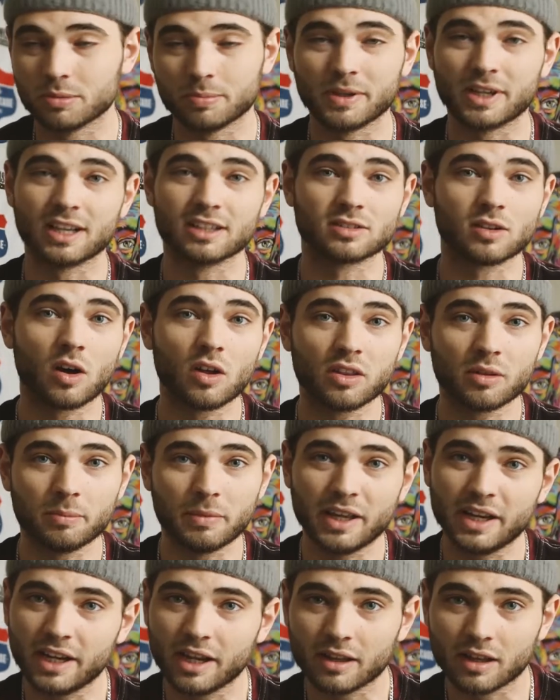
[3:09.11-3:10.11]
because all the
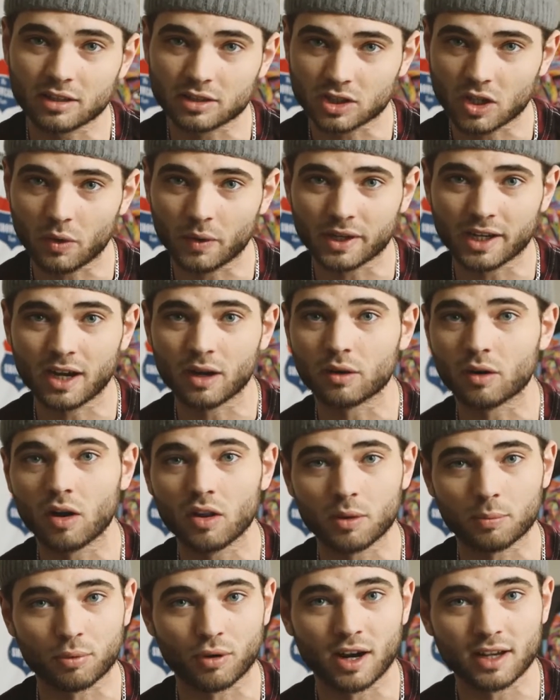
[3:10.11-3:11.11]
media that's going out, all
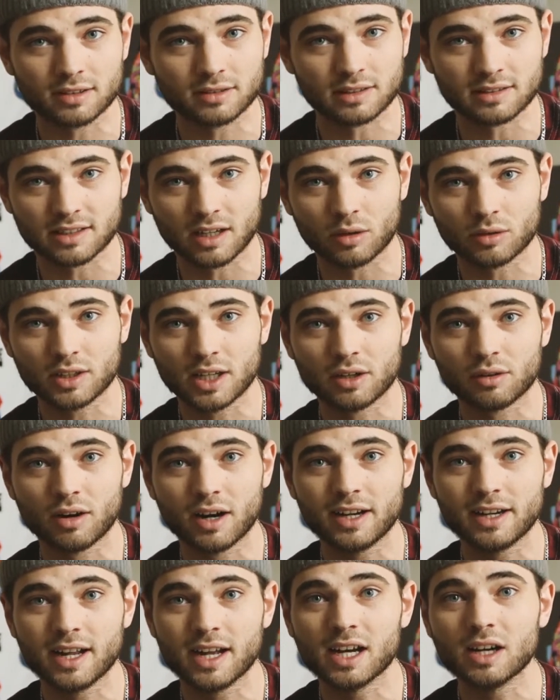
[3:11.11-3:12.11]
the press that's out there
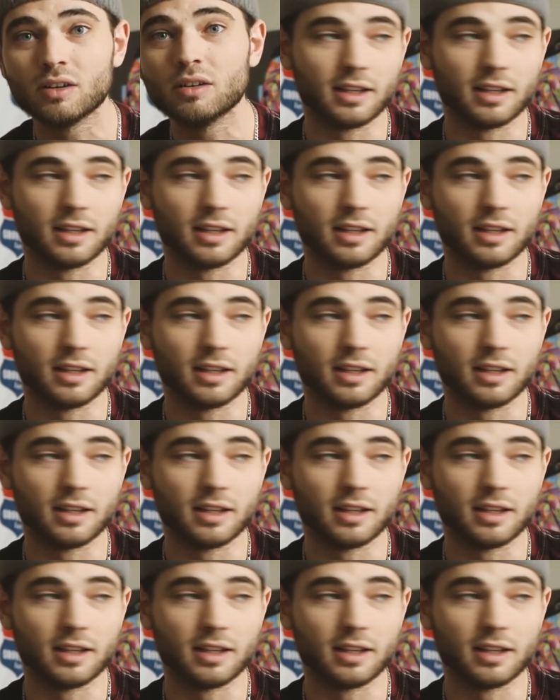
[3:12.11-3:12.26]
right now